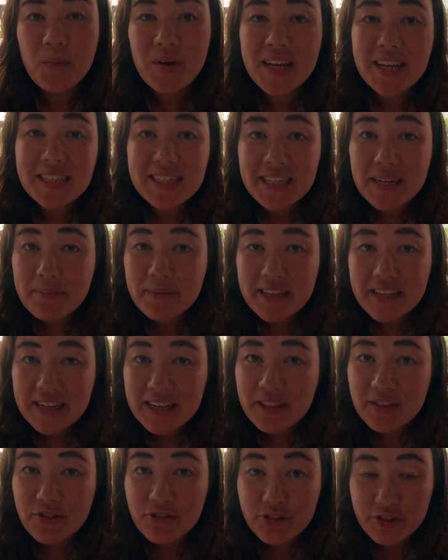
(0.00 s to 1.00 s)
We ended up
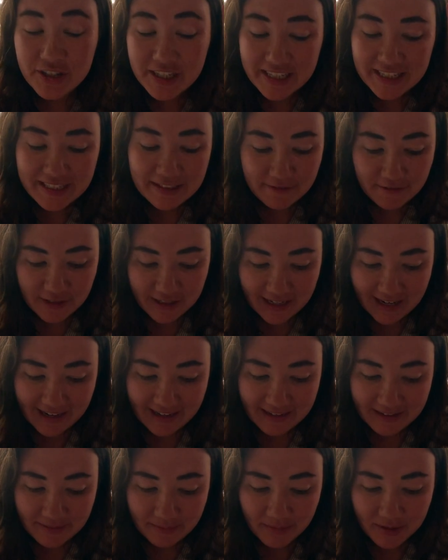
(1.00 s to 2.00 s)
getting 3 different
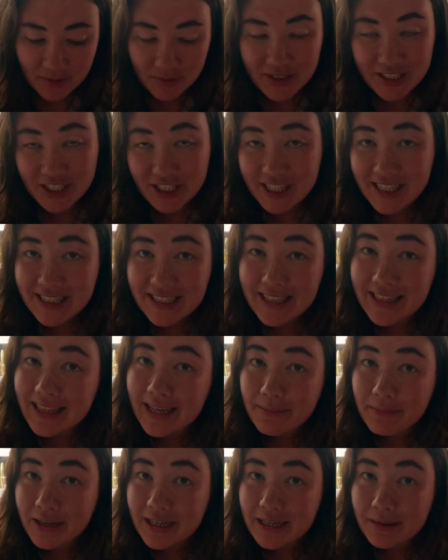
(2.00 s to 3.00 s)
items, which isn't
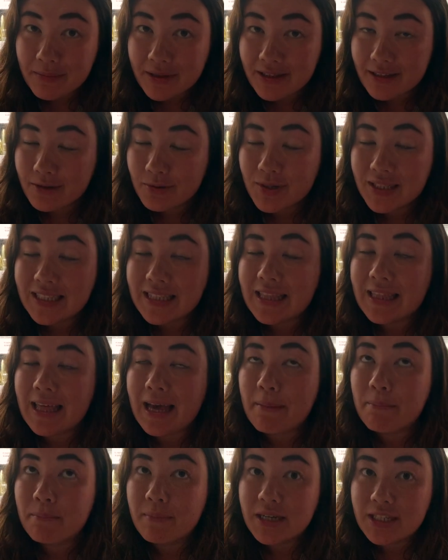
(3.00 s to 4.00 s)
that many, but there wasn't
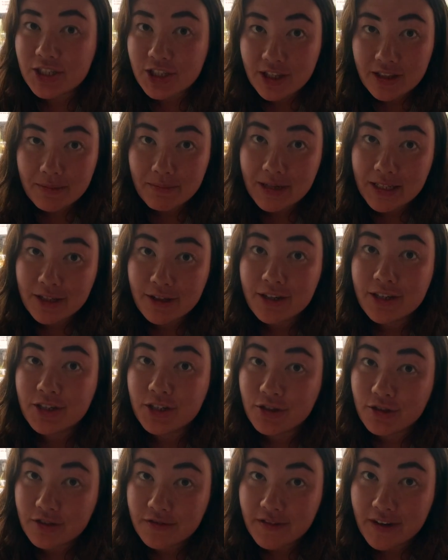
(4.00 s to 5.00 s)
that much on the menu to
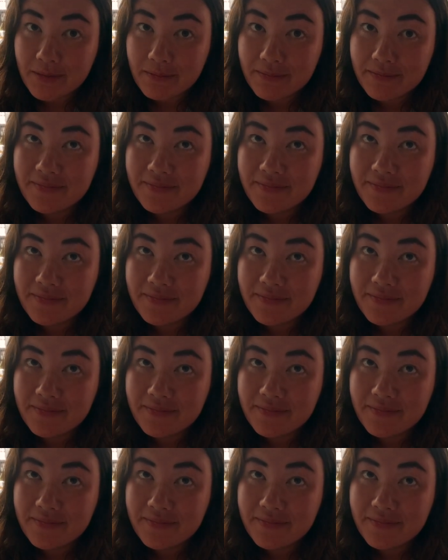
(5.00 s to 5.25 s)
choose from.